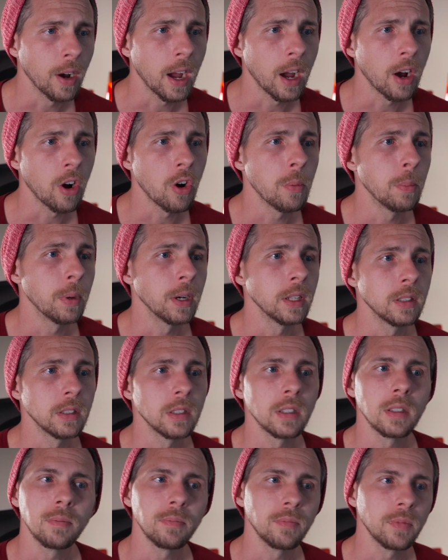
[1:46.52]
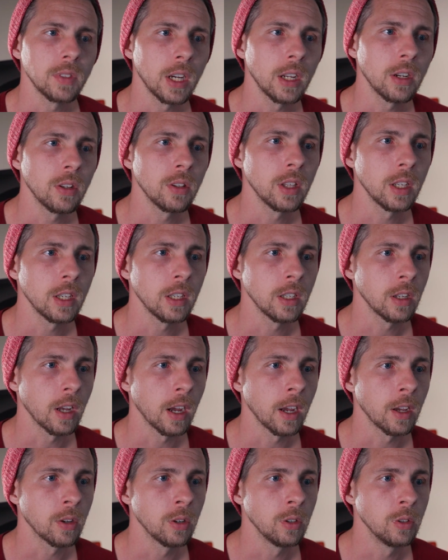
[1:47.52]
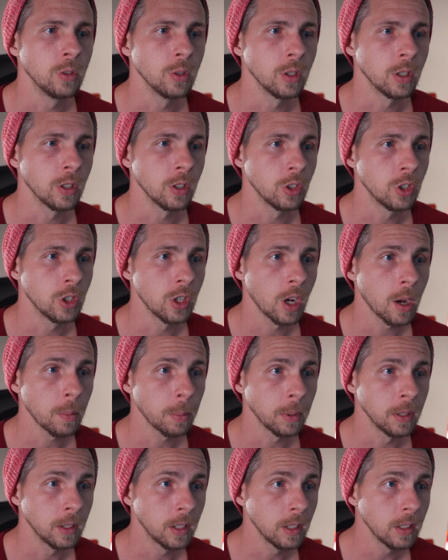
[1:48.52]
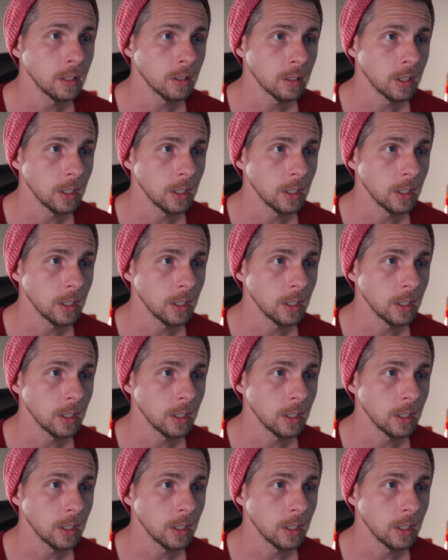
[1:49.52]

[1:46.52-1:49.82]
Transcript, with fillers: how, but I don't think I could do a good job. And this